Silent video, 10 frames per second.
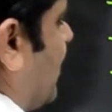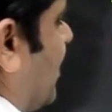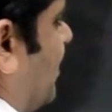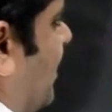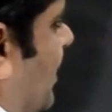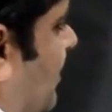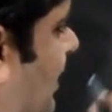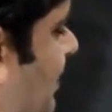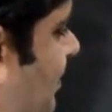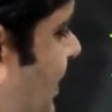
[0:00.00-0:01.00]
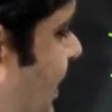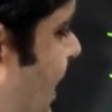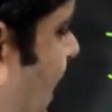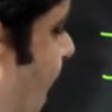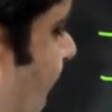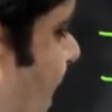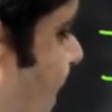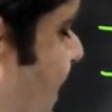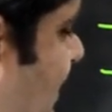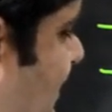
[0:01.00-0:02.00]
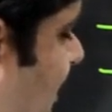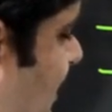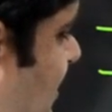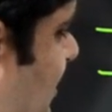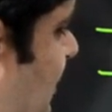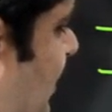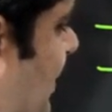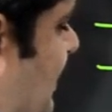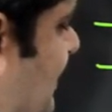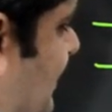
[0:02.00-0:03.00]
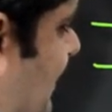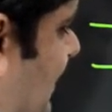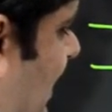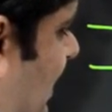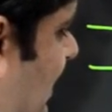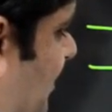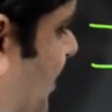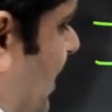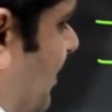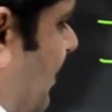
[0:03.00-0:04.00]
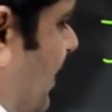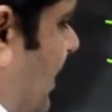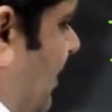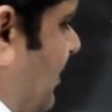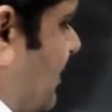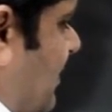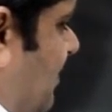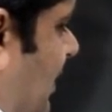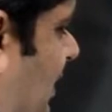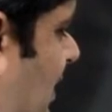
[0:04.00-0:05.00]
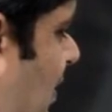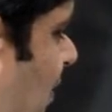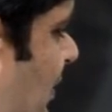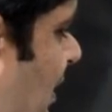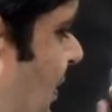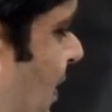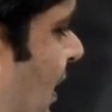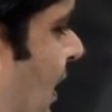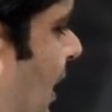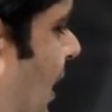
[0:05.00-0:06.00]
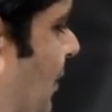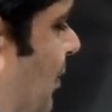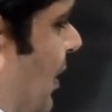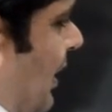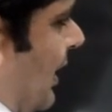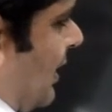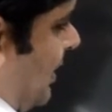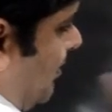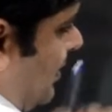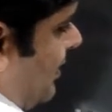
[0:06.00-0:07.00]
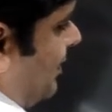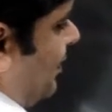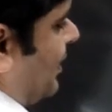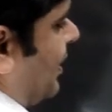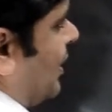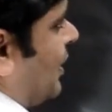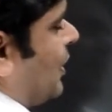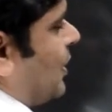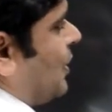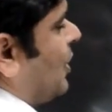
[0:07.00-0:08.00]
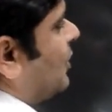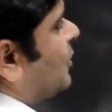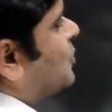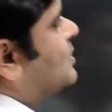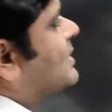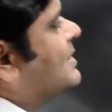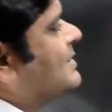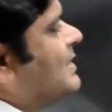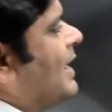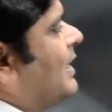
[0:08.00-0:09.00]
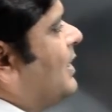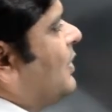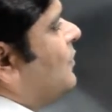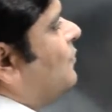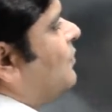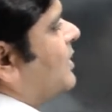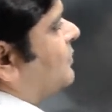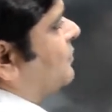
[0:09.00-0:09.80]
on department number, and in this relation we can see that department name is dependent on the employee number. Now the question is that which